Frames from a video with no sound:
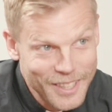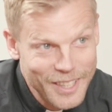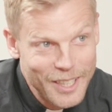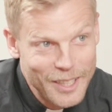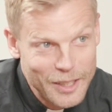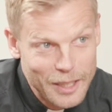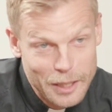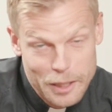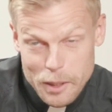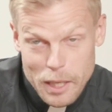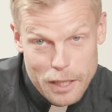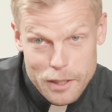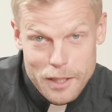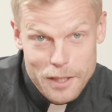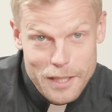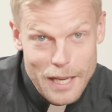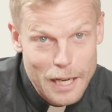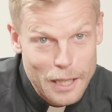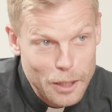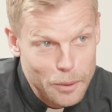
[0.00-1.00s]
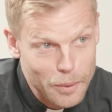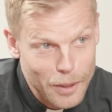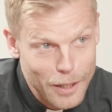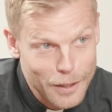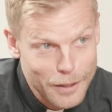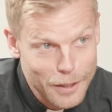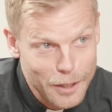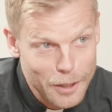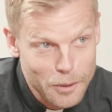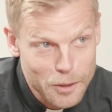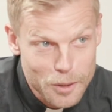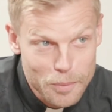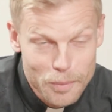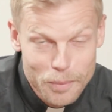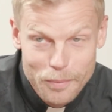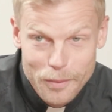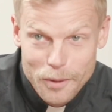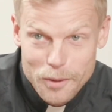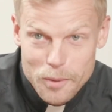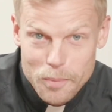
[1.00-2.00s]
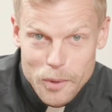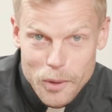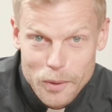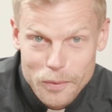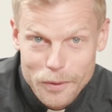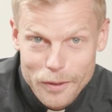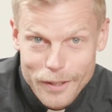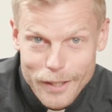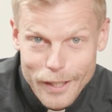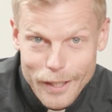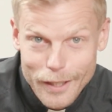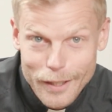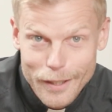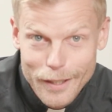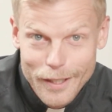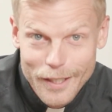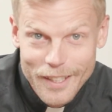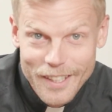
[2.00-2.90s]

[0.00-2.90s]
Yeah. And that's exactly what I did. It was a beautiful thing.